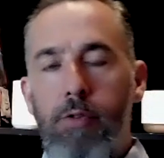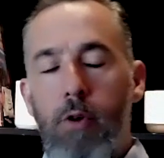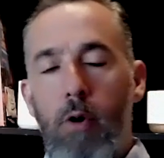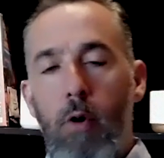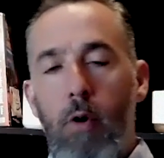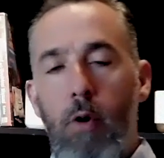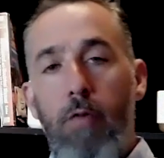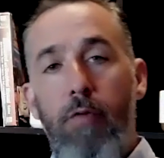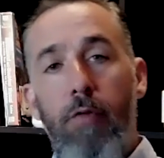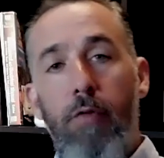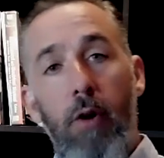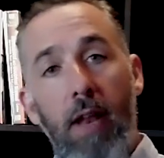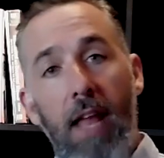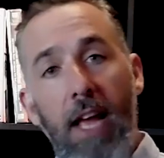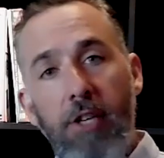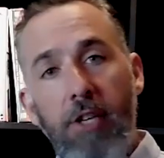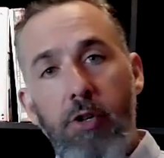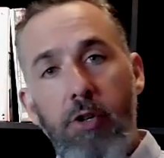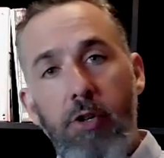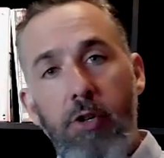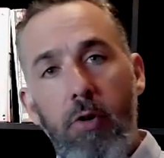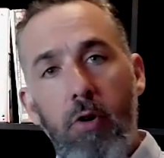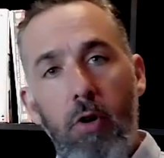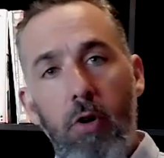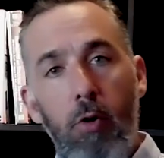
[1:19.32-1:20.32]
So for
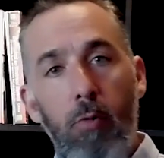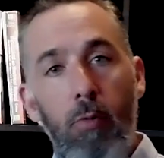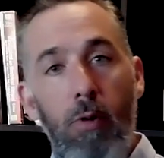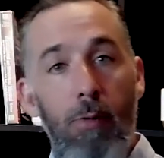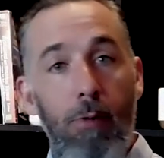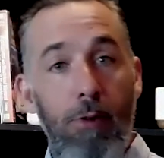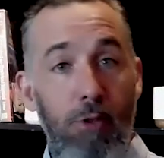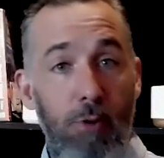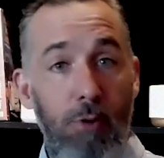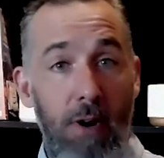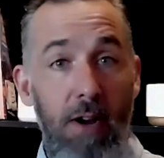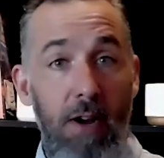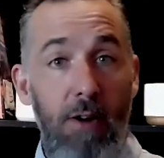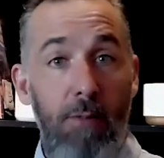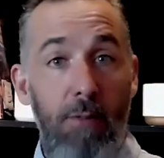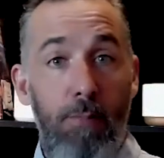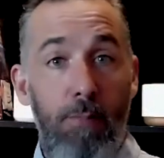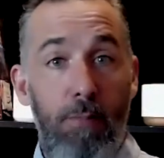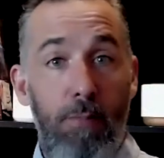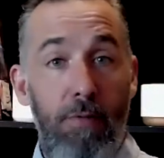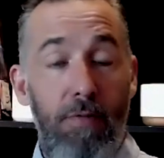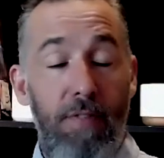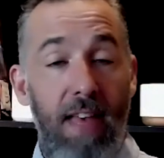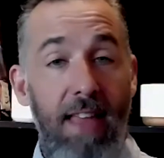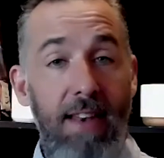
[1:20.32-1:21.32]
electrical, what we're trying
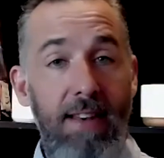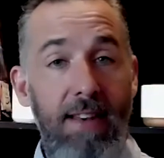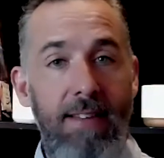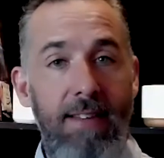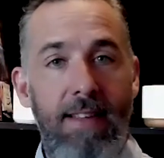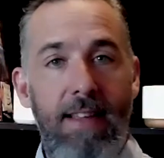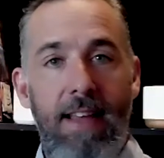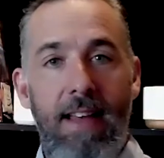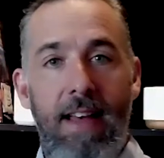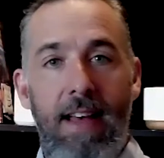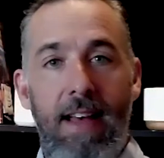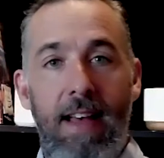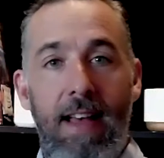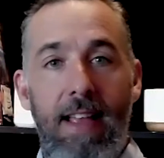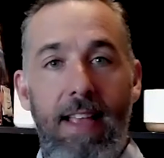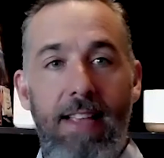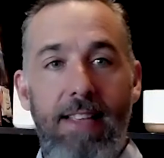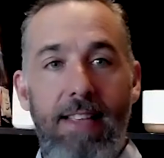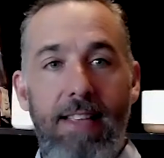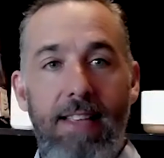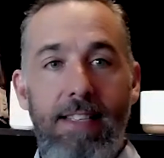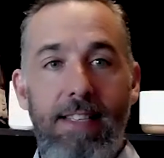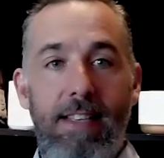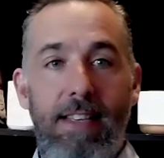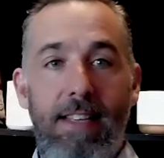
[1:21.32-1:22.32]
to prevent
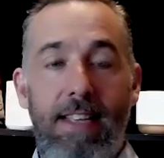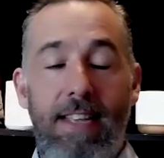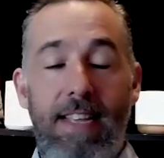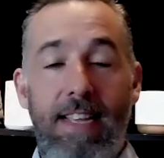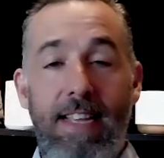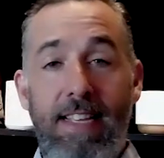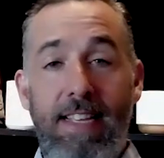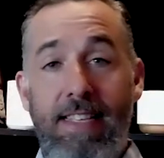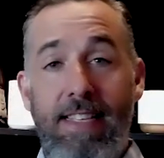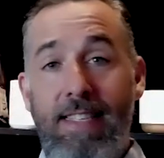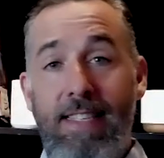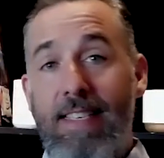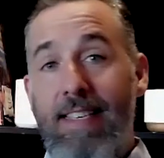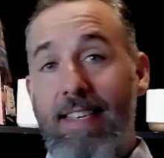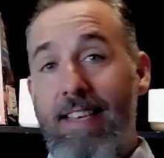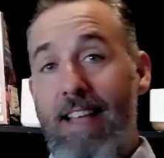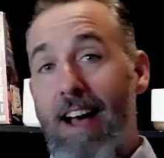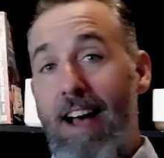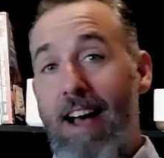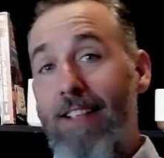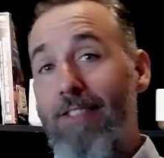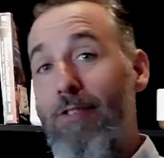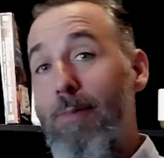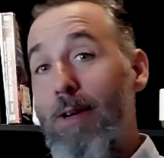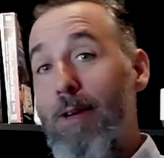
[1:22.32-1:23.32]
is
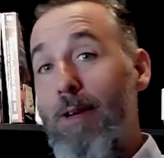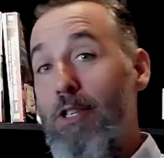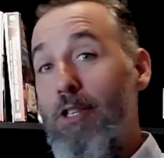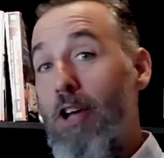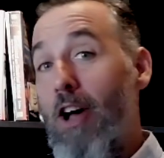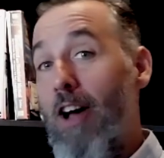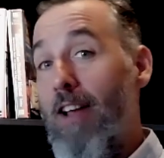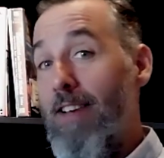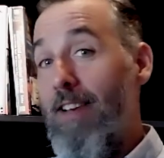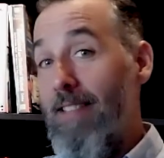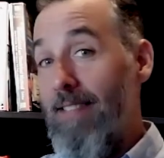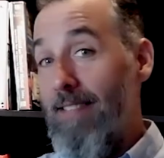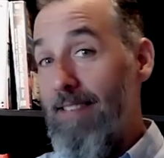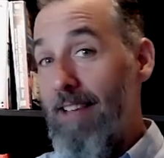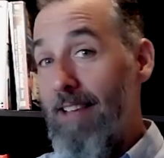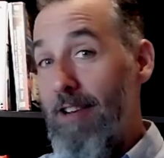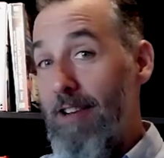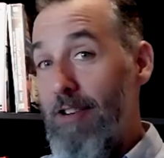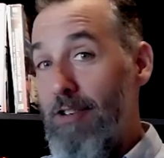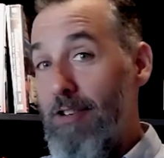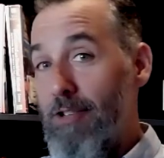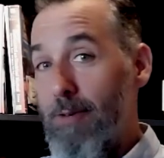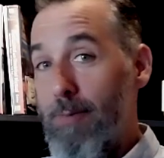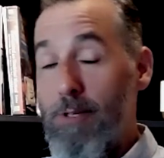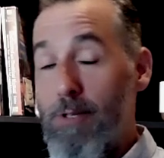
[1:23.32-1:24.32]
not so much
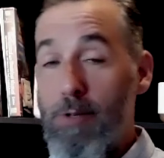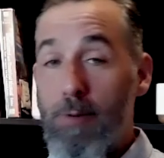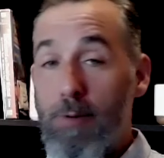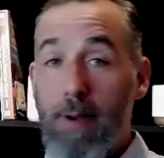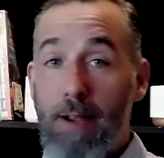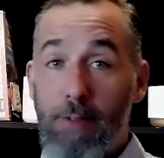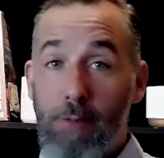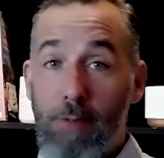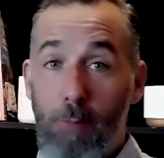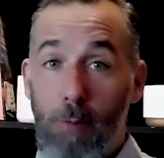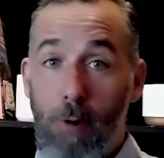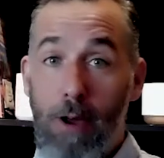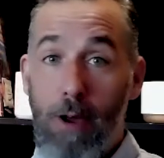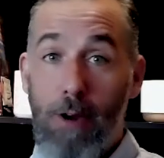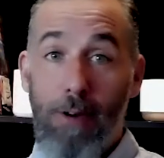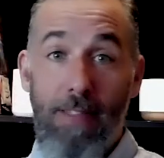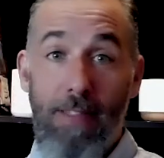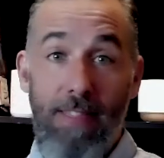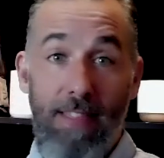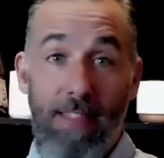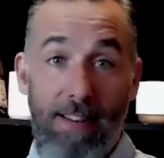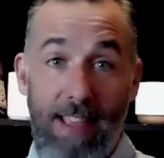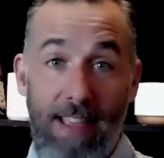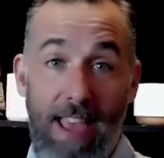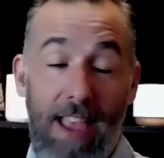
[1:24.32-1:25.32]
condensation, which creates
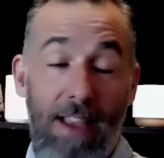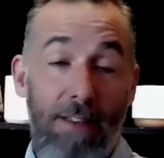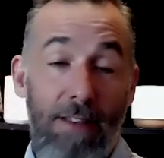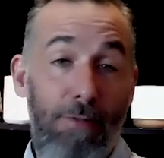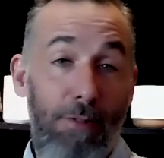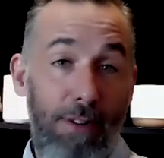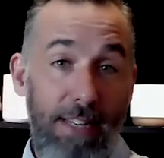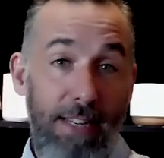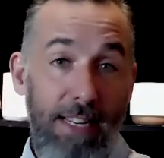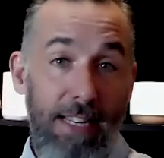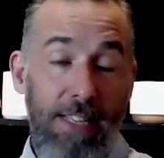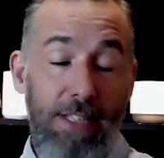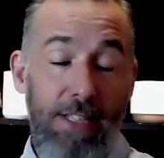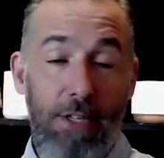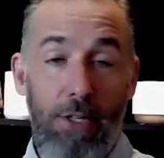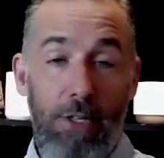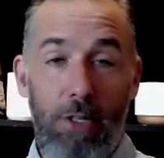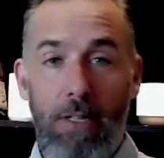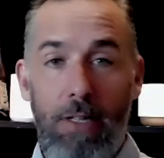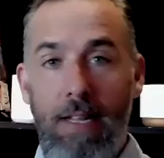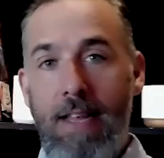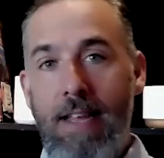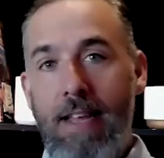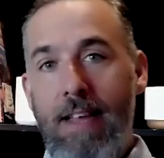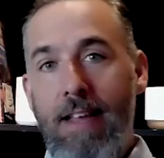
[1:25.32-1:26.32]
water in the tank for
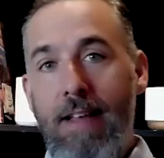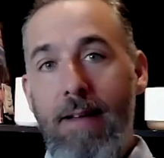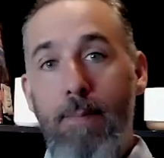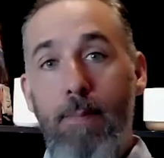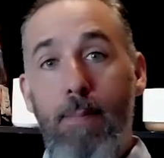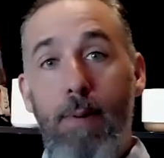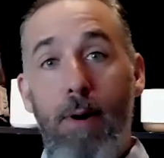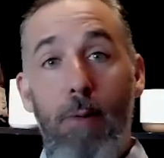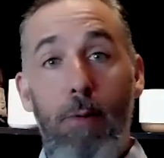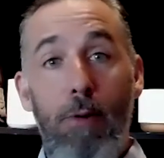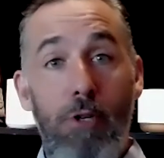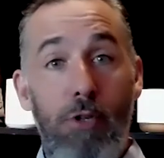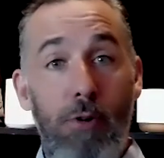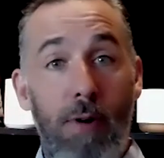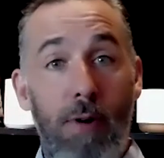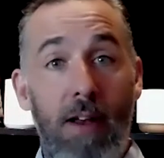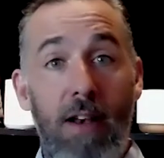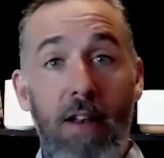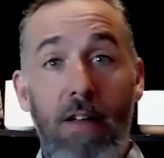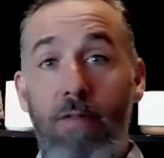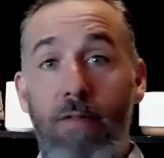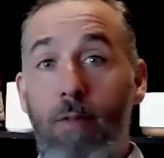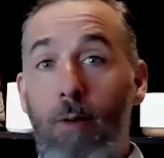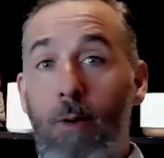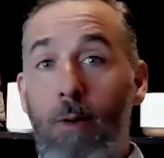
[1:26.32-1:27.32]
diesel, but we're
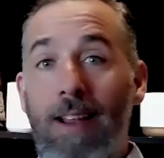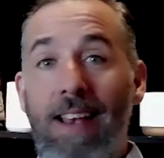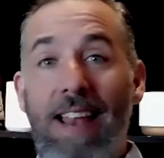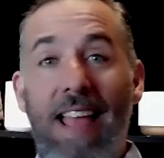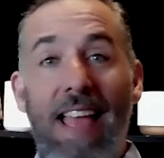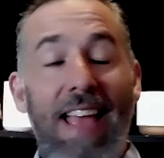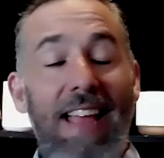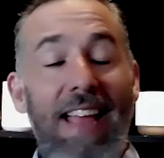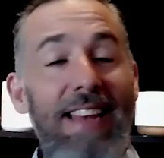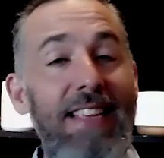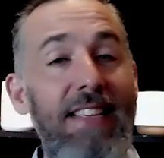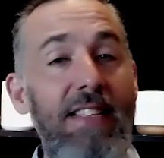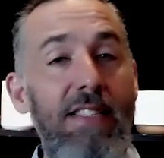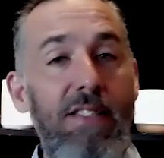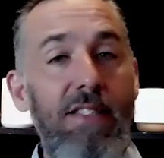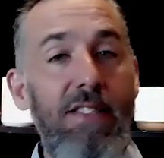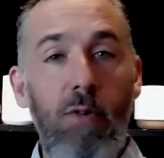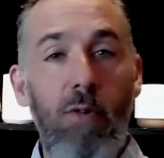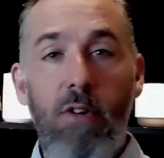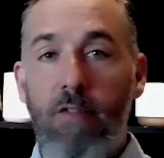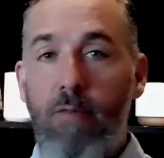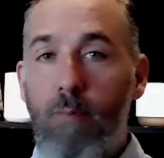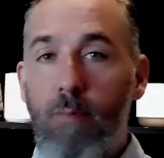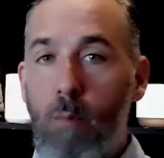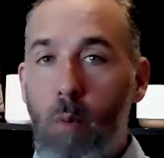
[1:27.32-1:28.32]
trying to avoid any
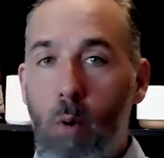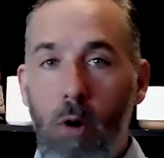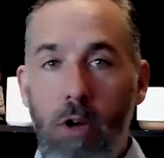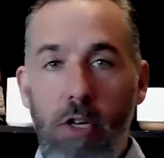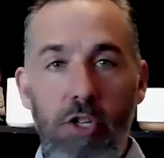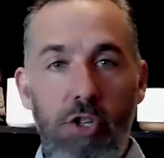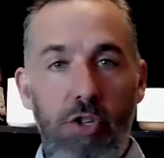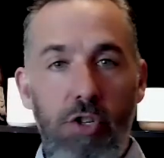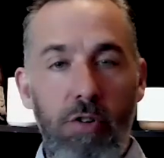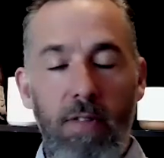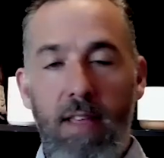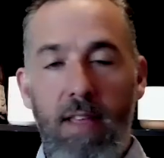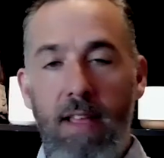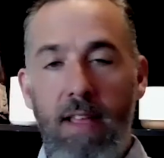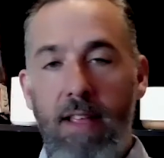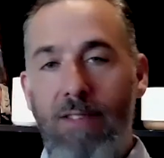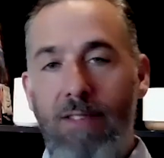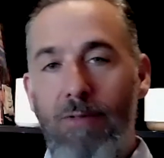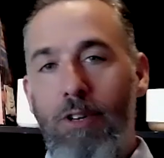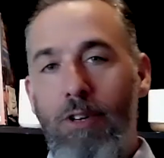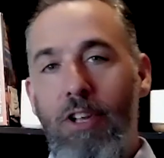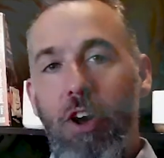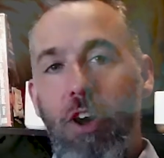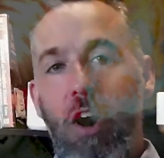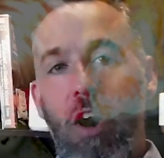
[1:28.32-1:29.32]
sort of moisture
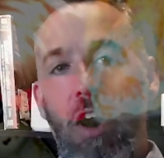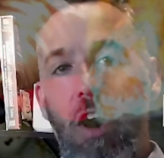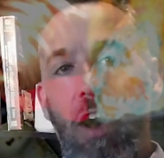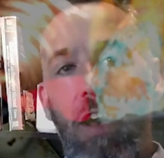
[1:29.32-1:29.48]
that would